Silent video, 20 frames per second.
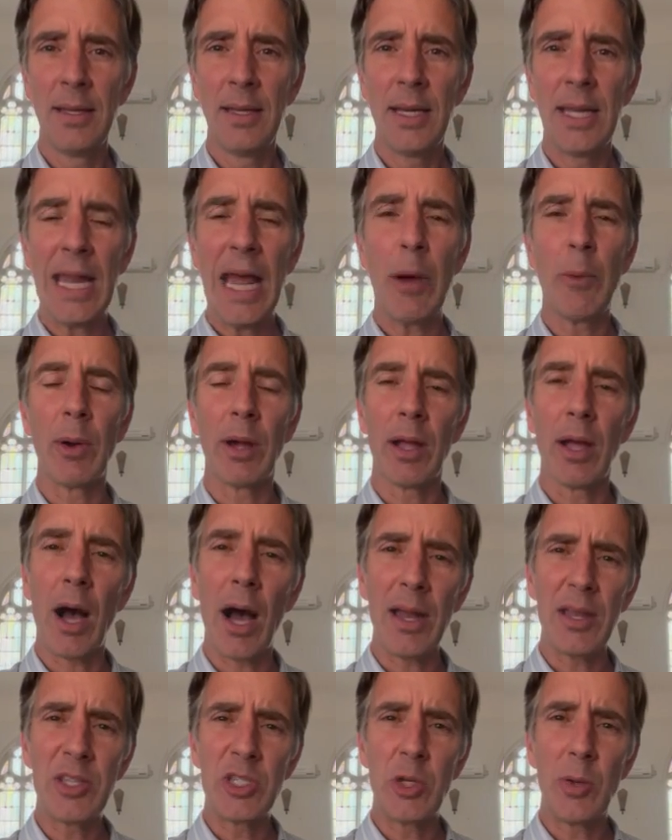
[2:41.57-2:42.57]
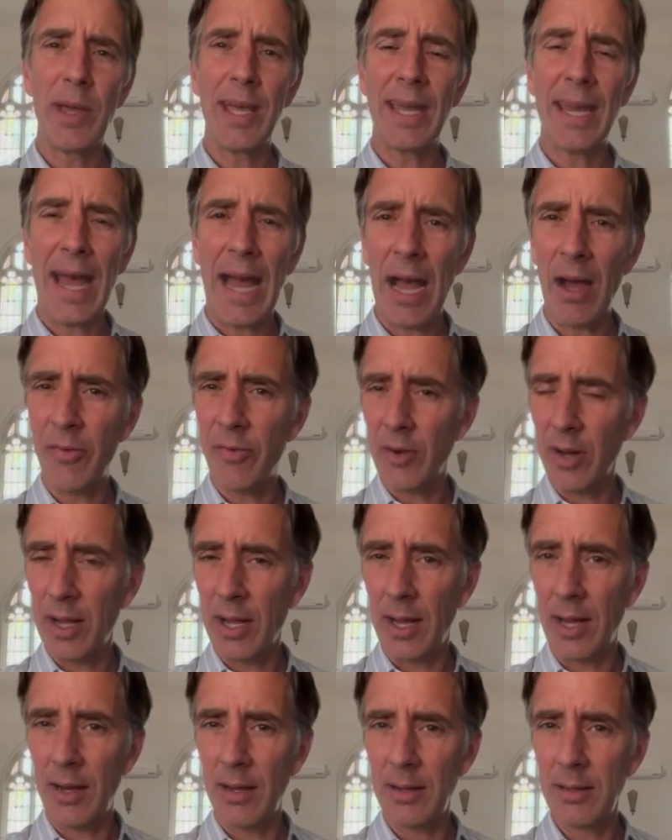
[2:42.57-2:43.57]
and how what God is doing in
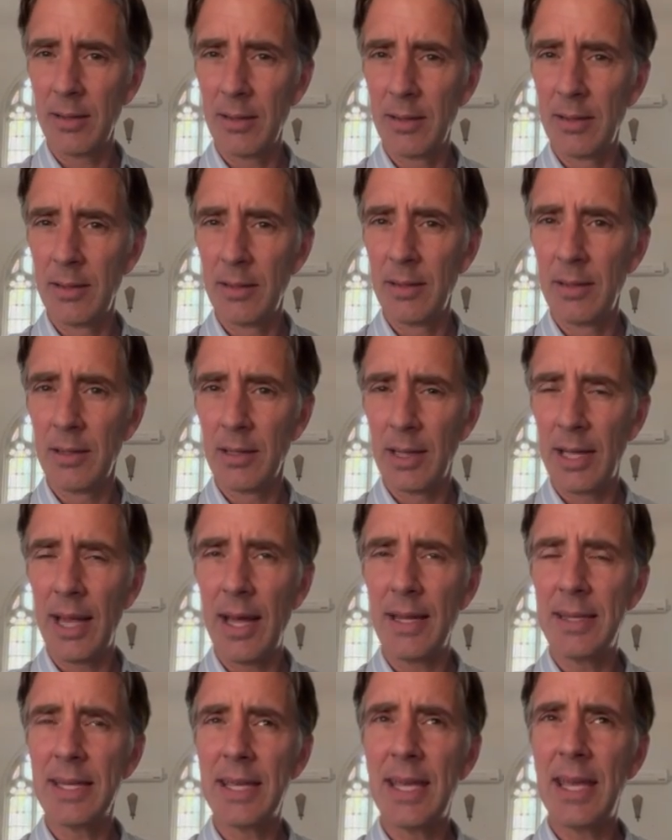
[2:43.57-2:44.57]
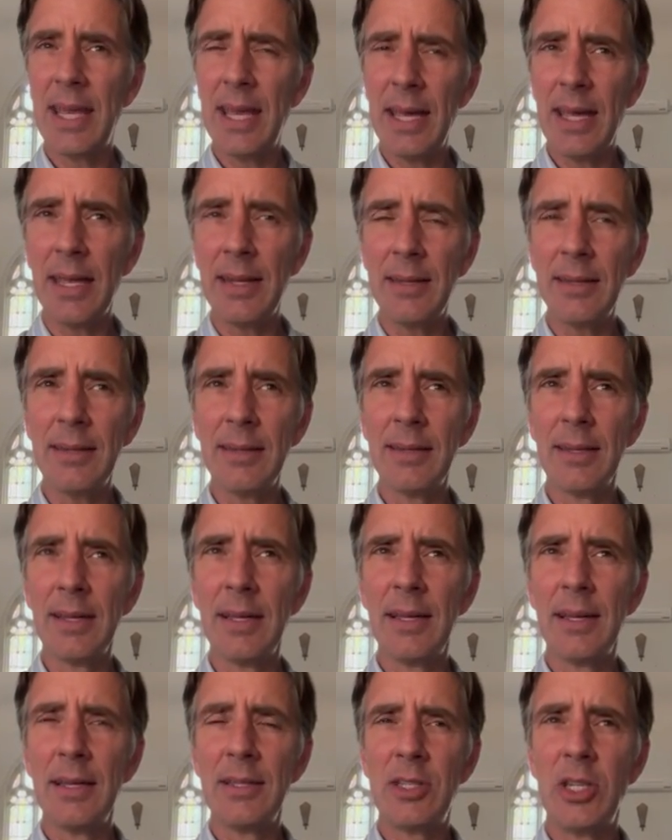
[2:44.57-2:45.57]
Africa led Ken
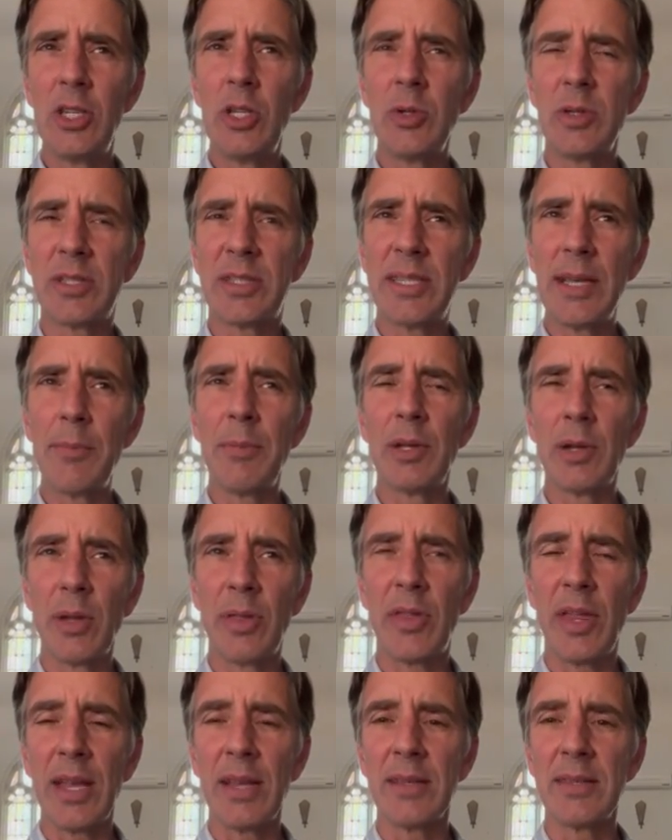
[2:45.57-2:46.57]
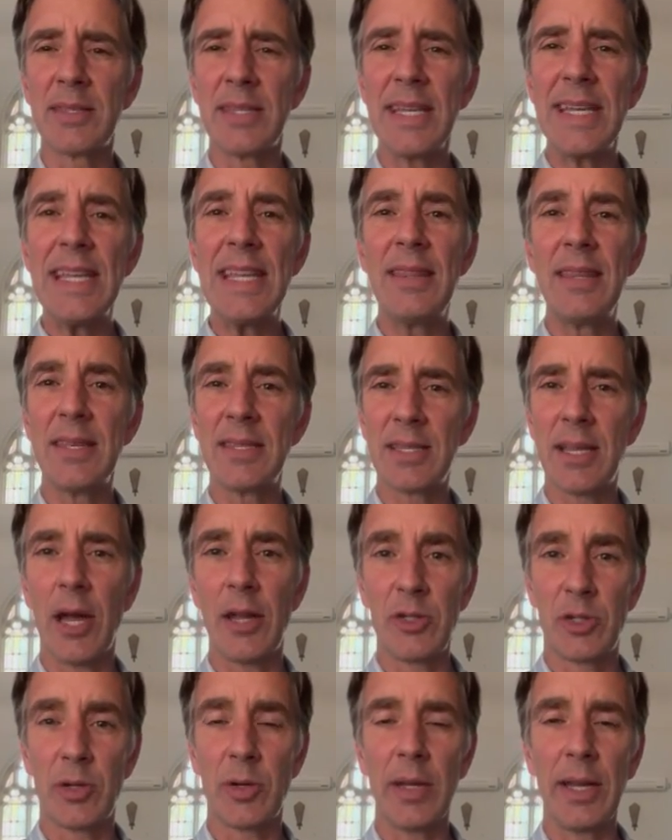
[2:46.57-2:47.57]
to do similar things in this
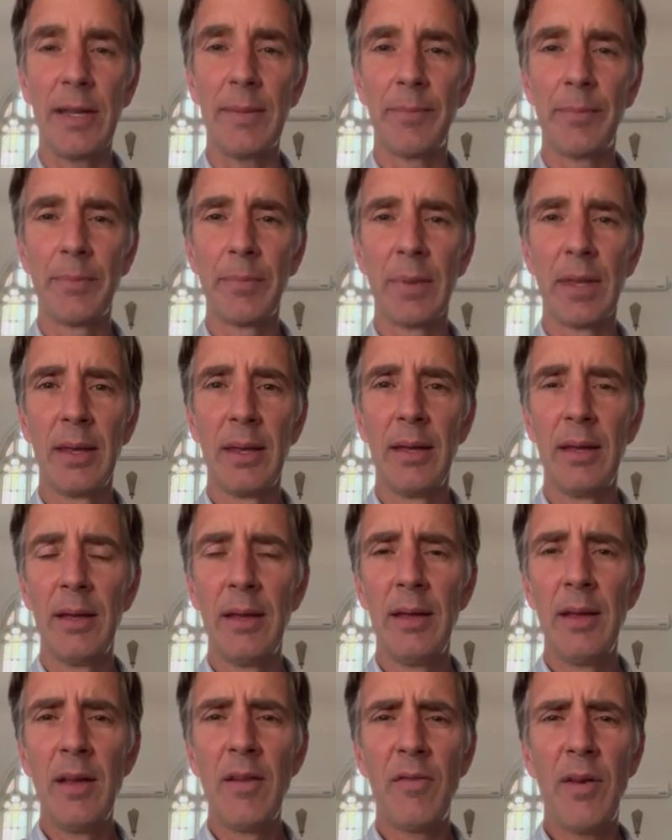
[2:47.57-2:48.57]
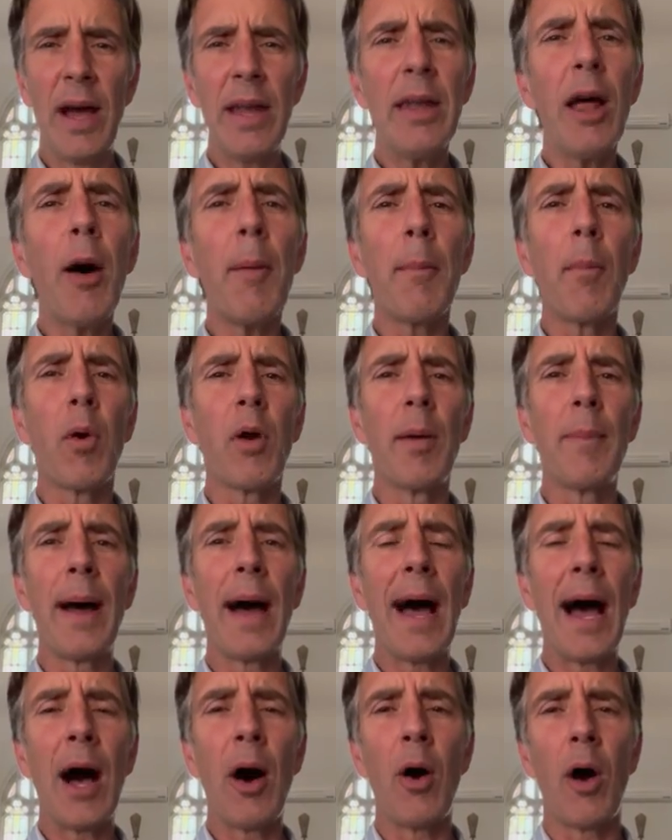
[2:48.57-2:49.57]
country. Find out more
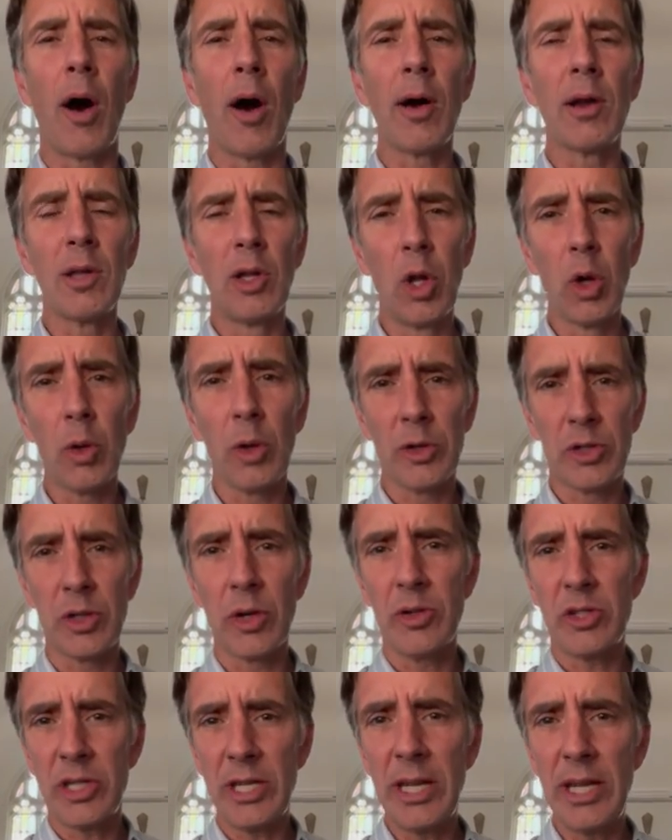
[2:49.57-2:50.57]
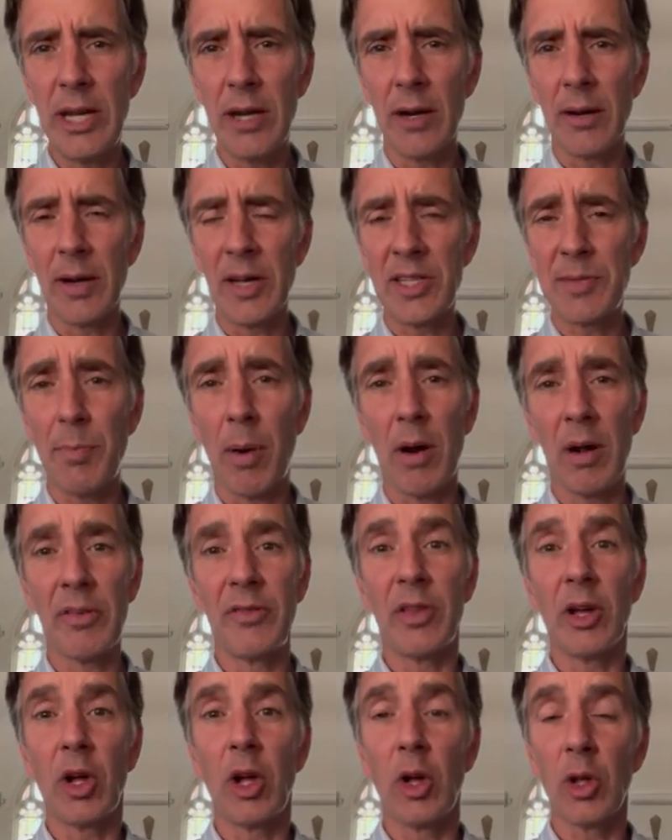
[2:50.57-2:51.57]
about how our local church here is part
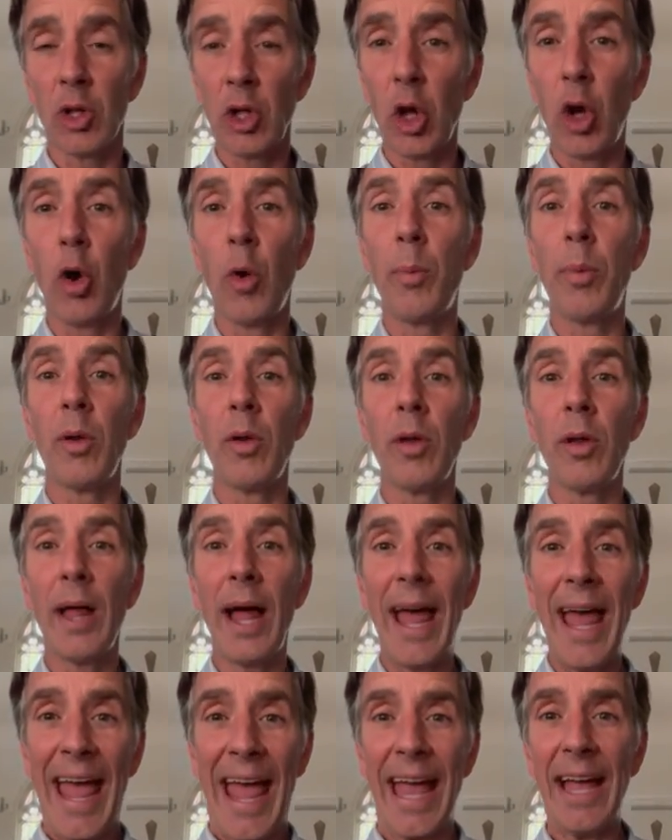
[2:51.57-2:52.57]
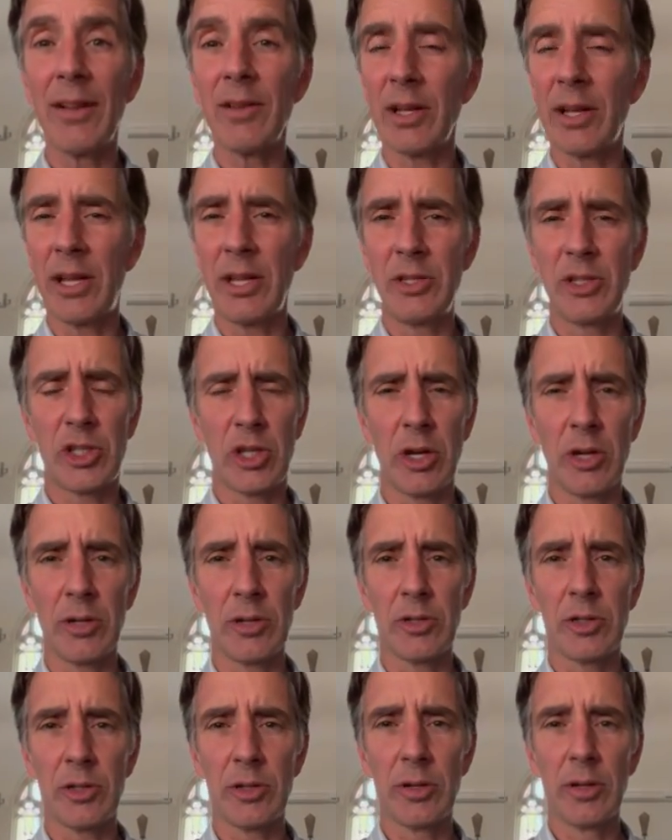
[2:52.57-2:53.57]
of the global Anglican
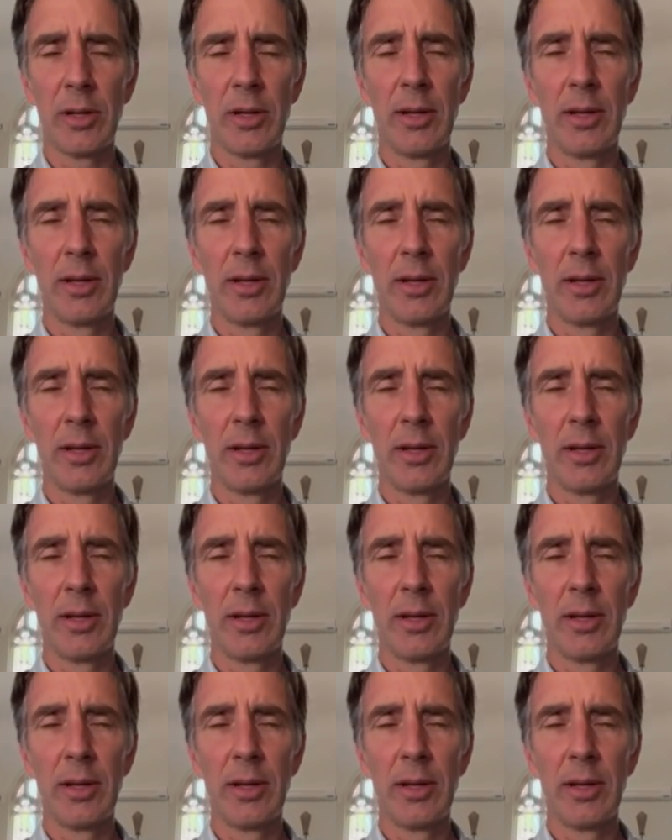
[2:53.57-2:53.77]
Church,